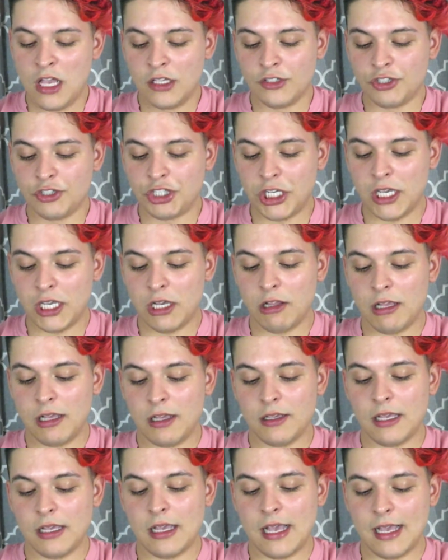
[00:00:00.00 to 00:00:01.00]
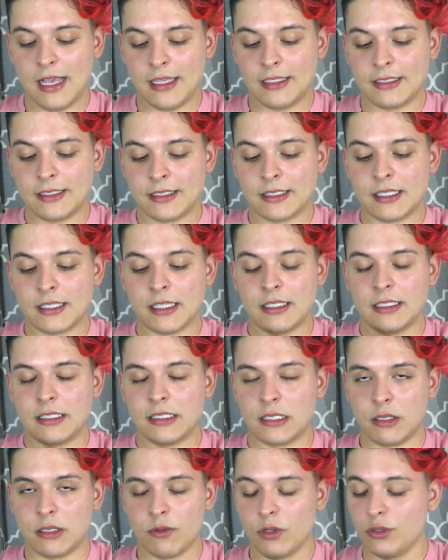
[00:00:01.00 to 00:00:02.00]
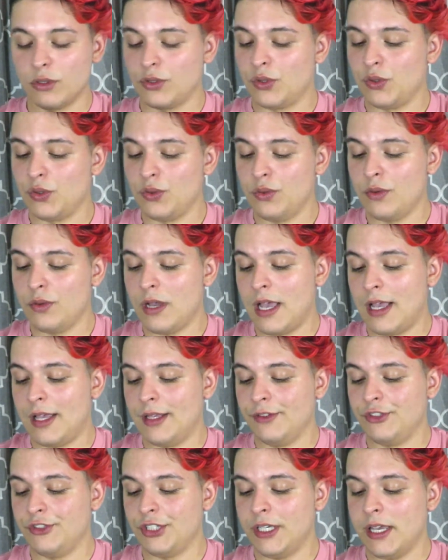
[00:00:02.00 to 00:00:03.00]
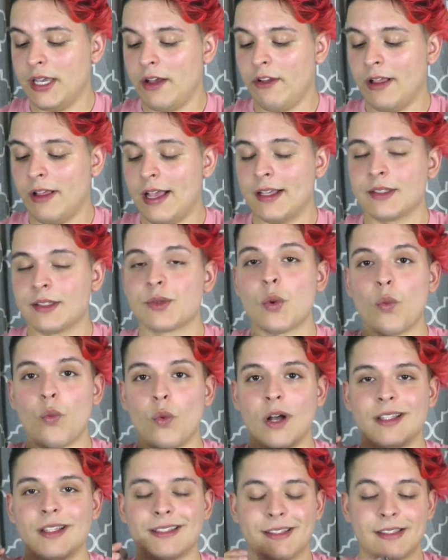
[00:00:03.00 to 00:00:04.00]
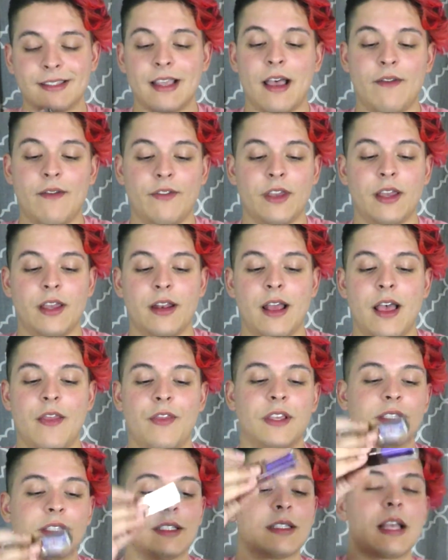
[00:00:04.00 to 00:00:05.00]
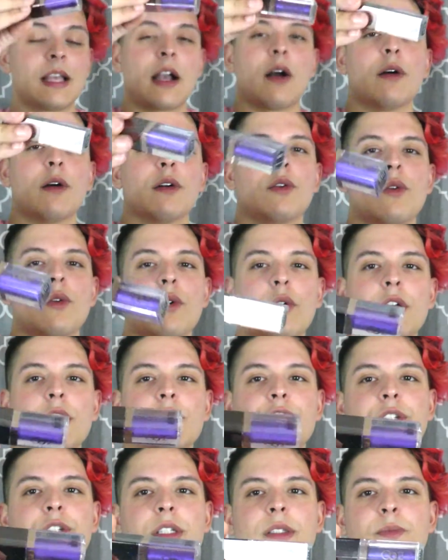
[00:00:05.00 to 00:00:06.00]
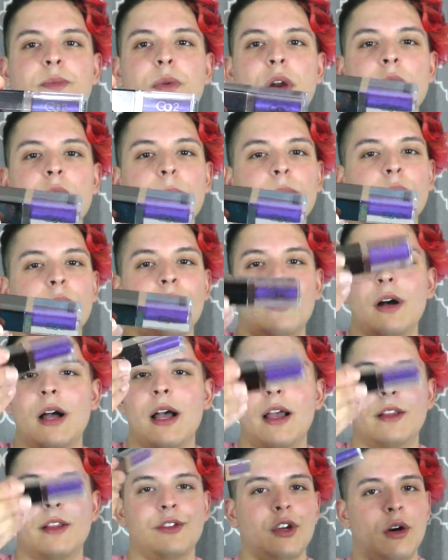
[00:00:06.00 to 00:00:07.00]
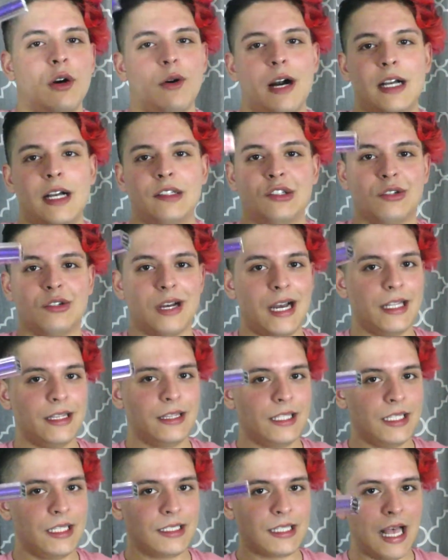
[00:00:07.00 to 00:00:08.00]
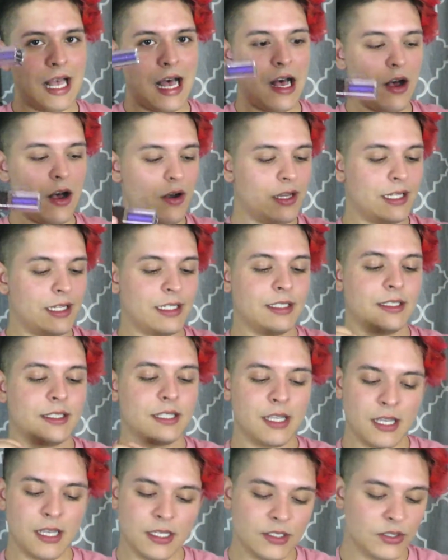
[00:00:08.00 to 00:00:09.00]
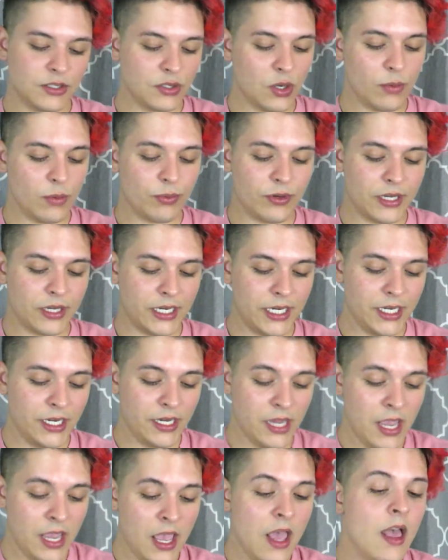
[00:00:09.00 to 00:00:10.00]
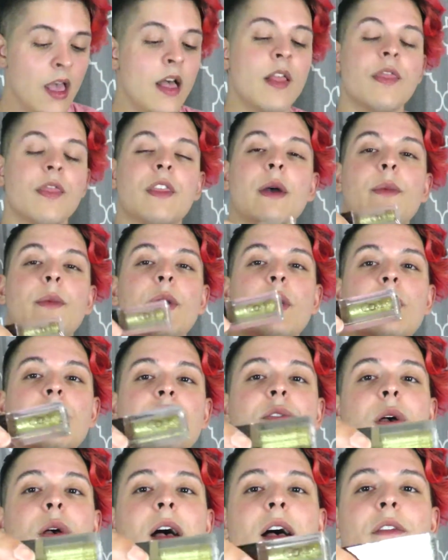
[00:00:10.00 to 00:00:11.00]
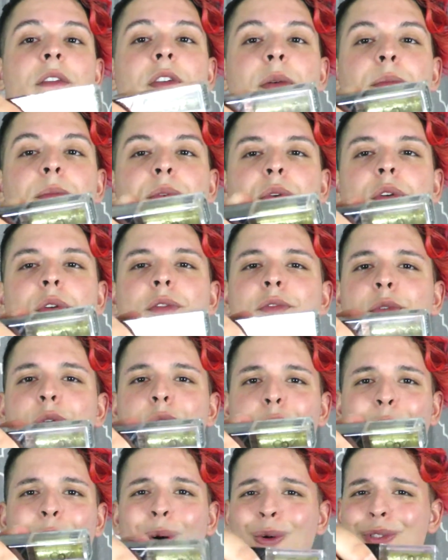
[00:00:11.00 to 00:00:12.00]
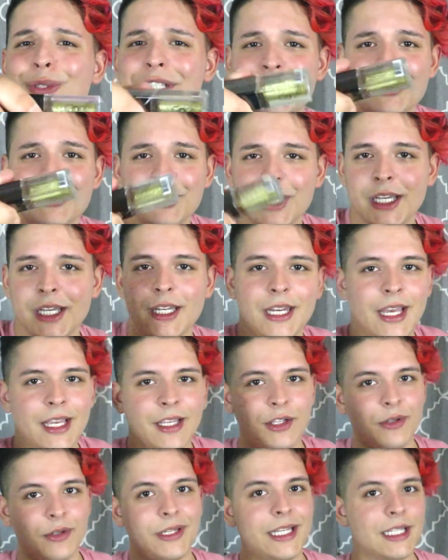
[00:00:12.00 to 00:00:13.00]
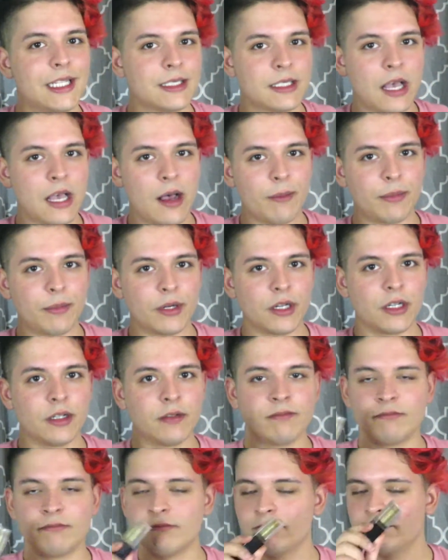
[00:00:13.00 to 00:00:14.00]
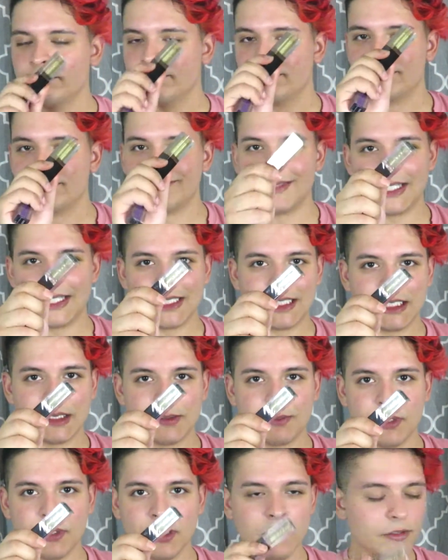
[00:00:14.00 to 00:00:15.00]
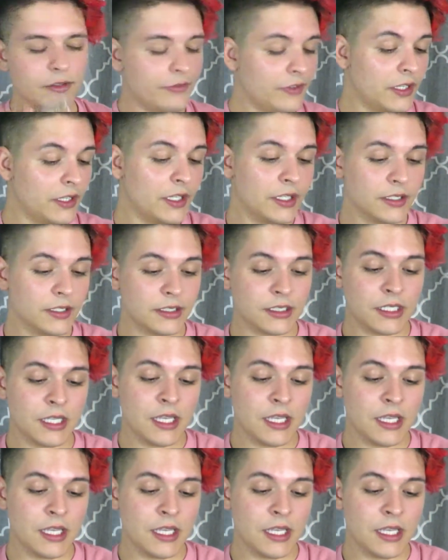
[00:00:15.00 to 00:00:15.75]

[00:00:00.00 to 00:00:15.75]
GLS02, and GLS17. And this is like a gorgeous purple. And yo, I tried this out and it's so pretty. Then we also have a beautiful golden shade. Like you need a topper. This is perfect.